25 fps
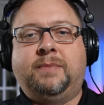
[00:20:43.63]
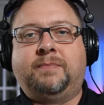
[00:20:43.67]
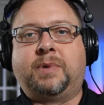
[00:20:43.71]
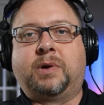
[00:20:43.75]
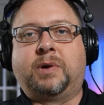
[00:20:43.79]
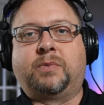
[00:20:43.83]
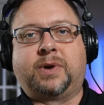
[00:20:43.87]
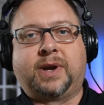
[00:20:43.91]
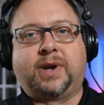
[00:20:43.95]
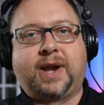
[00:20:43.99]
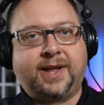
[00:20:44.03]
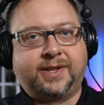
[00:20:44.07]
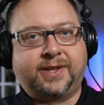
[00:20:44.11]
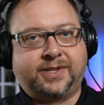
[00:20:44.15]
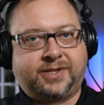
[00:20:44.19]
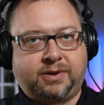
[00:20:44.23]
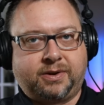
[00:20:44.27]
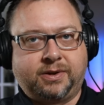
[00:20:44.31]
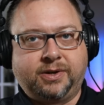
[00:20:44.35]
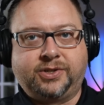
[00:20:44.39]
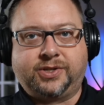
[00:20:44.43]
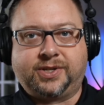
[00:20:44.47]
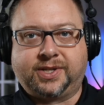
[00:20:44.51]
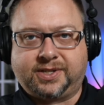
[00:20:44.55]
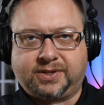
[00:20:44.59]
but we're
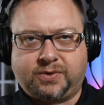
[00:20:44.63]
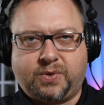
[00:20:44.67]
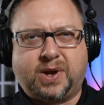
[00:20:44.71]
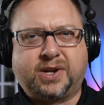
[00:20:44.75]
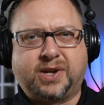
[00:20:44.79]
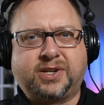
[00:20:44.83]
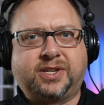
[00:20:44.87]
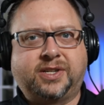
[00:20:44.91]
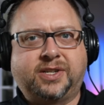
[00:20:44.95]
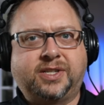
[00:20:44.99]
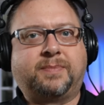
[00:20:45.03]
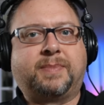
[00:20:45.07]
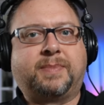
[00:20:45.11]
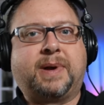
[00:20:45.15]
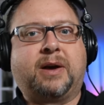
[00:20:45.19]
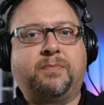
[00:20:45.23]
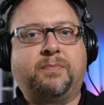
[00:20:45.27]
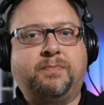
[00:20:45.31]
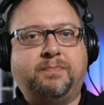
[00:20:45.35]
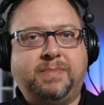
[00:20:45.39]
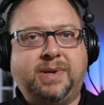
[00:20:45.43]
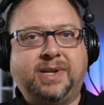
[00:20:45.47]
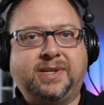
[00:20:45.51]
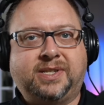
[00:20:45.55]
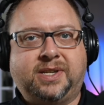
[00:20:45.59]
answering just questions about
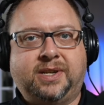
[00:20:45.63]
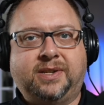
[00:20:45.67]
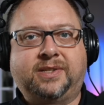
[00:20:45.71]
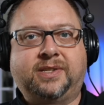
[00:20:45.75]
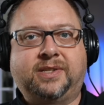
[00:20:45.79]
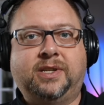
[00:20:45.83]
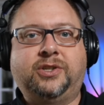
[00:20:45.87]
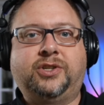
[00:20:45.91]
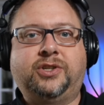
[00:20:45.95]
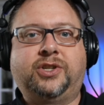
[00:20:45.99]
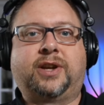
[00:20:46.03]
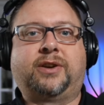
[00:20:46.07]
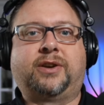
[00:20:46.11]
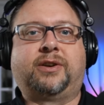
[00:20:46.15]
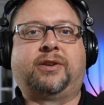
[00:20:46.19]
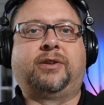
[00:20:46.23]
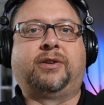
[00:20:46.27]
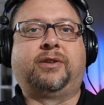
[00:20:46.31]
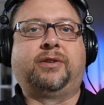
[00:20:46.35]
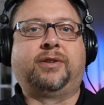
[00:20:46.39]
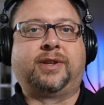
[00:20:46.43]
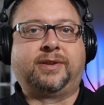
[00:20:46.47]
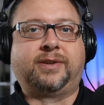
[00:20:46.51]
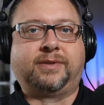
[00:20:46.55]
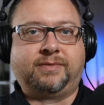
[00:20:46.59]
business in
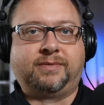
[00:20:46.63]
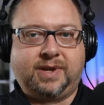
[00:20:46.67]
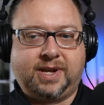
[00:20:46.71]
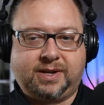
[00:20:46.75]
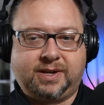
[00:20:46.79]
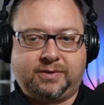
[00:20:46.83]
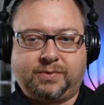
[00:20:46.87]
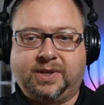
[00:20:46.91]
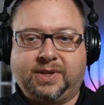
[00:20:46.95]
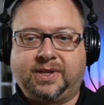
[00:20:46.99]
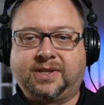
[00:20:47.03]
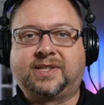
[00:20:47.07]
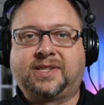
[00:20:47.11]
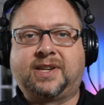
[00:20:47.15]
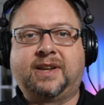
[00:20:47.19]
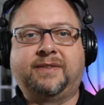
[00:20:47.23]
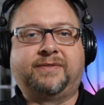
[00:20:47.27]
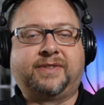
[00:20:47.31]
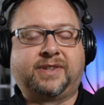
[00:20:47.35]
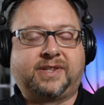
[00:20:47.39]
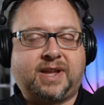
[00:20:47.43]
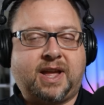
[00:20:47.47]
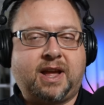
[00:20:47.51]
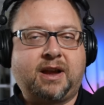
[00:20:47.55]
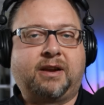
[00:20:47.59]
general and in real estate
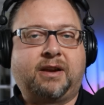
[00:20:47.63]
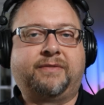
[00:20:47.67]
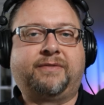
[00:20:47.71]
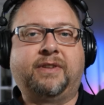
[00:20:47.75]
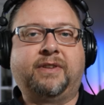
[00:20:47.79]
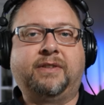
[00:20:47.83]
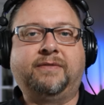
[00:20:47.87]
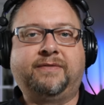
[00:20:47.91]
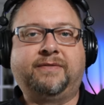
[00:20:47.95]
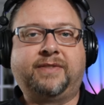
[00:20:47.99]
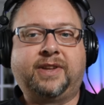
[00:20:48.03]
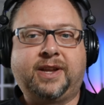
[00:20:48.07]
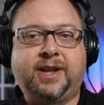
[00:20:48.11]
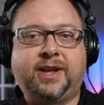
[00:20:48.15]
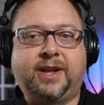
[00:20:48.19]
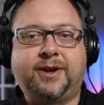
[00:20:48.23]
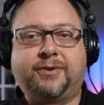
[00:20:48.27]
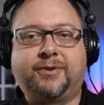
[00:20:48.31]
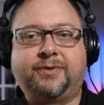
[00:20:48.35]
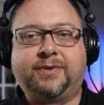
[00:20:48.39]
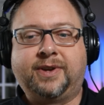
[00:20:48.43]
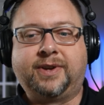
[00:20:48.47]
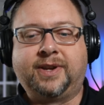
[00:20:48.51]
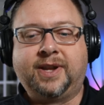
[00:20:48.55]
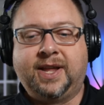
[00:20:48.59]
photography and
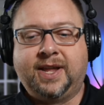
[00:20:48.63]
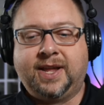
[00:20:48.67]
video.